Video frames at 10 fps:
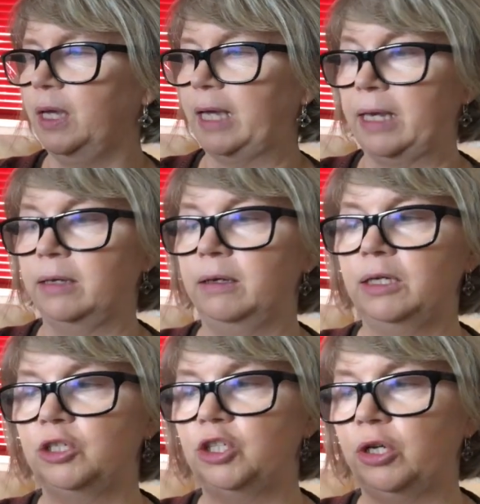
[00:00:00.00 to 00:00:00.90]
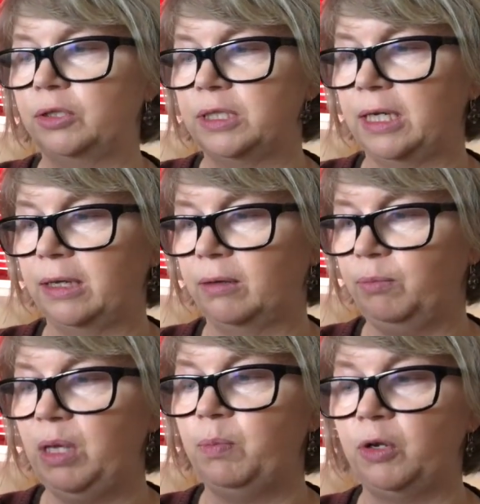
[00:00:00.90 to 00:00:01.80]
Again, enchanting.
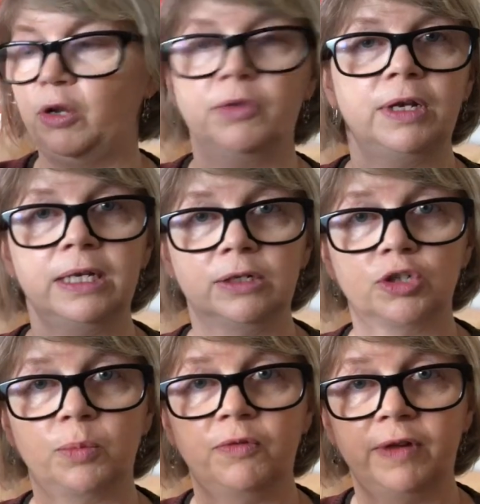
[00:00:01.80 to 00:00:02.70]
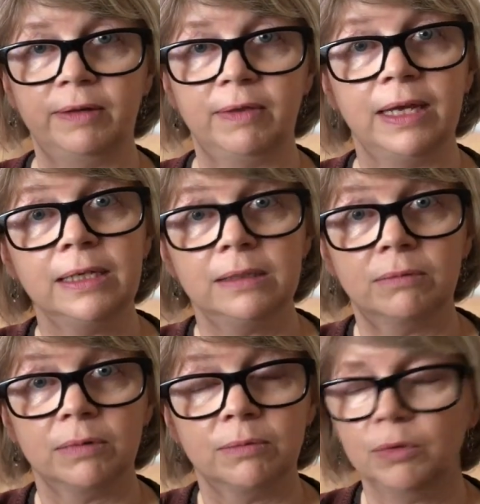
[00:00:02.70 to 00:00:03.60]
People on the Little Shop have found things,
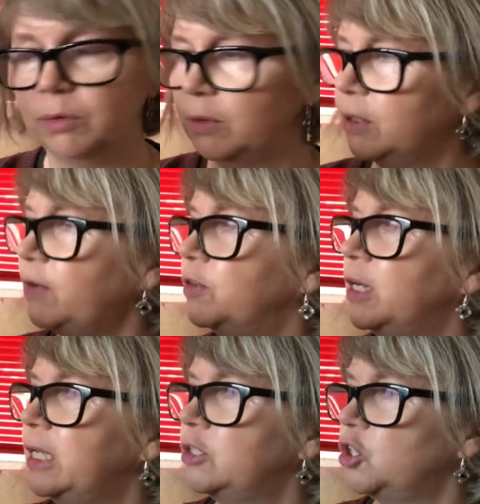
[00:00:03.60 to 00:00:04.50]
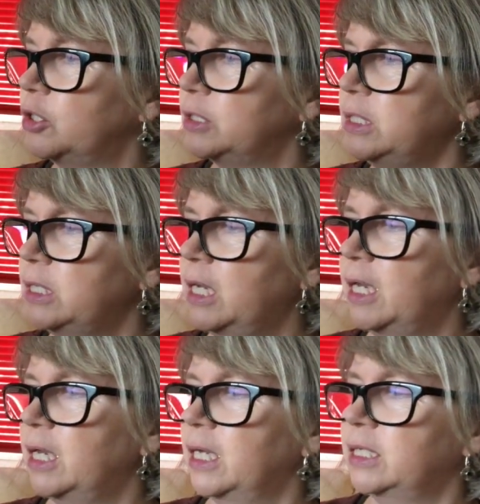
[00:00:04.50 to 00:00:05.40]
so we're definitely enchanted.
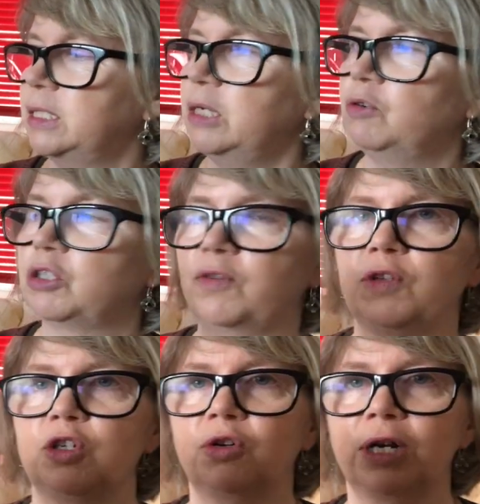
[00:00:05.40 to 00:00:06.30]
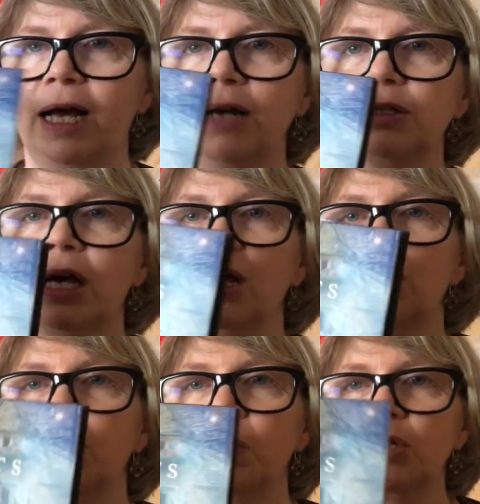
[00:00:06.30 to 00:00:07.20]
Secrets of the Chocolate House.
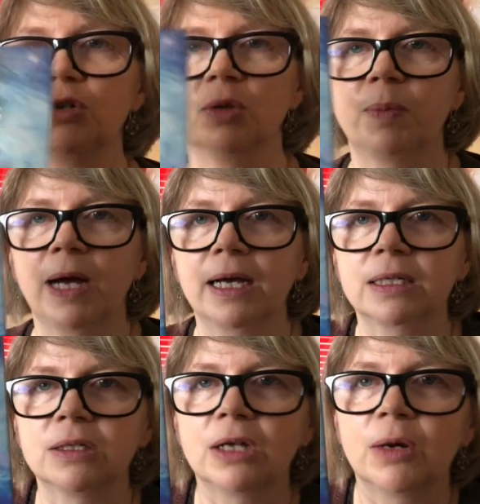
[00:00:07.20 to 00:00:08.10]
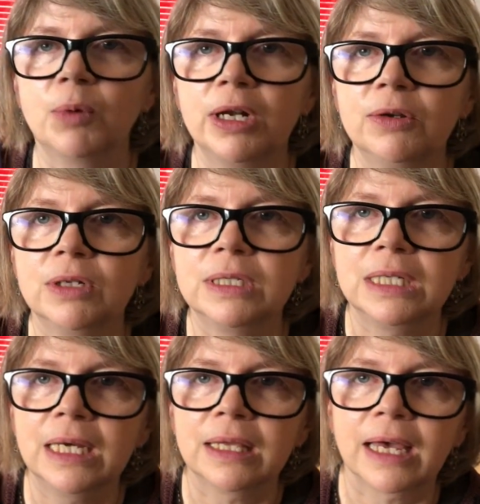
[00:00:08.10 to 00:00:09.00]
The picture at the back, I don't know how well you can
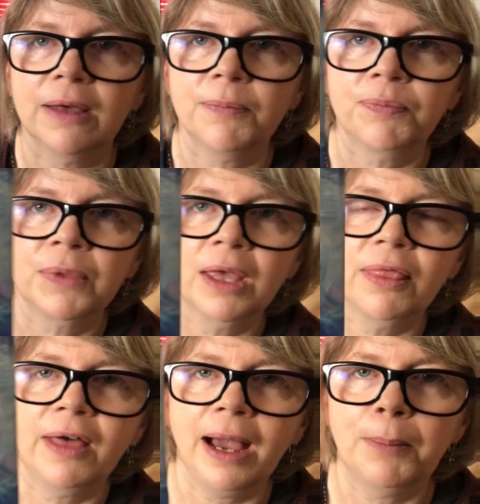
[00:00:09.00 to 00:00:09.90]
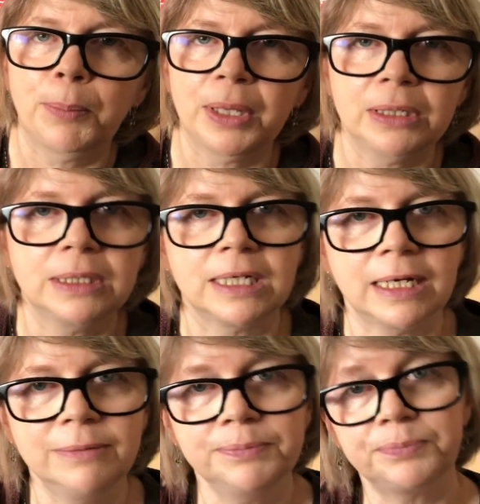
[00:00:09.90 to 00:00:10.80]
see it there. That
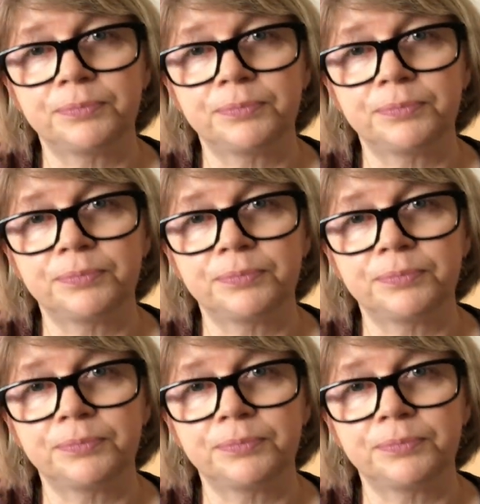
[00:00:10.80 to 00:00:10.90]
building